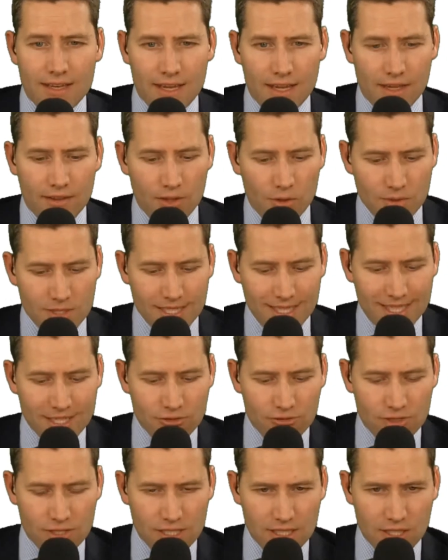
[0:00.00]
Now, there was an
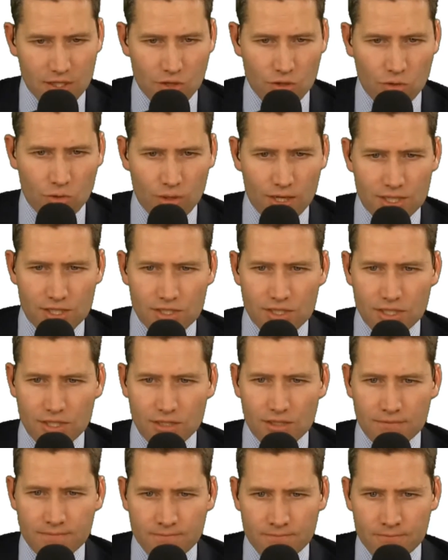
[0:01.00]
interesting
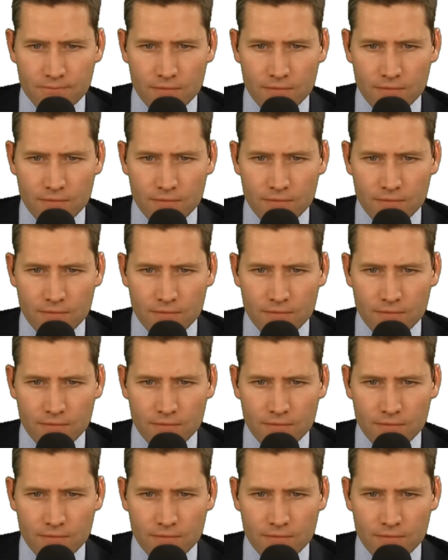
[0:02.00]
question